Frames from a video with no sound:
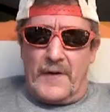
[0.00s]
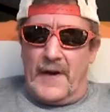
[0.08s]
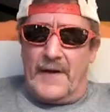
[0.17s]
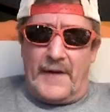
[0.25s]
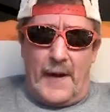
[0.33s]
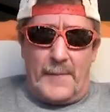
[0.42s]
And
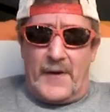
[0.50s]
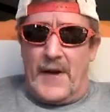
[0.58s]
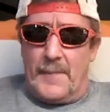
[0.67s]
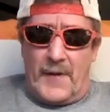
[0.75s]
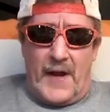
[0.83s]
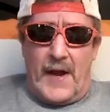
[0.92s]
anytime you
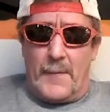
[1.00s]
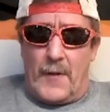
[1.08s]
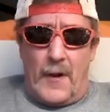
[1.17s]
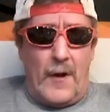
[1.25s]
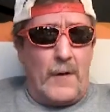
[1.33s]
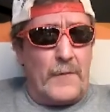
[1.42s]
keep a game
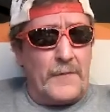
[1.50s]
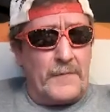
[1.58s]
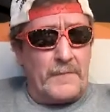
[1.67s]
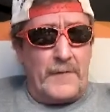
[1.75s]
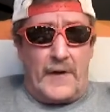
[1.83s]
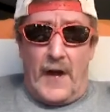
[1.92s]
close,
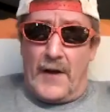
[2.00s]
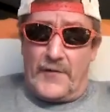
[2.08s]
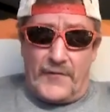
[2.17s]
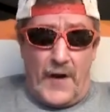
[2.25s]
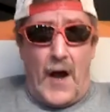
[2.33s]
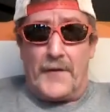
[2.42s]
you got a
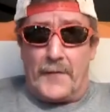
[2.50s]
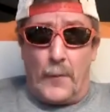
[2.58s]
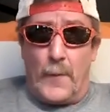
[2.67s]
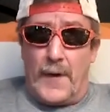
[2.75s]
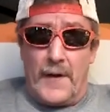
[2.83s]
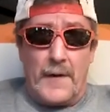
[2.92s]
shot to
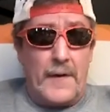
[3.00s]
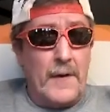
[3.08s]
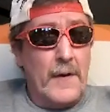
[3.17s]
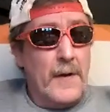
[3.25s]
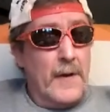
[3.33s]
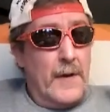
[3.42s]
win.
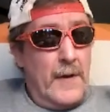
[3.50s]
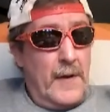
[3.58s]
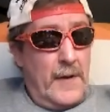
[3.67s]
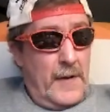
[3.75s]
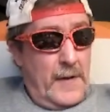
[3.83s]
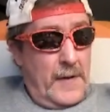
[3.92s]

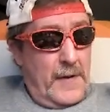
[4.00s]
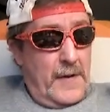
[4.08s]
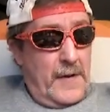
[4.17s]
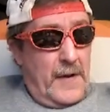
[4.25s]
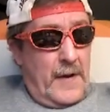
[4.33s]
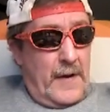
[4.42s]

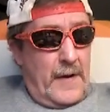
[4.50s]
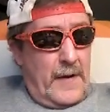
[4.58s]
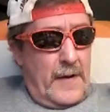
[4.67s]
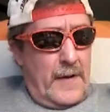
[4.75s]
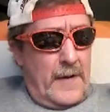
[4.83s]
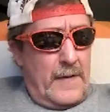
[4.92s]
And
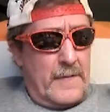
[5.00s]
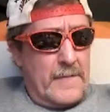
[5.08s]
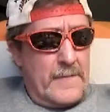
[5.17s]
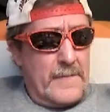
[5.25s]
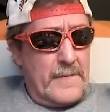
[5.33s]
I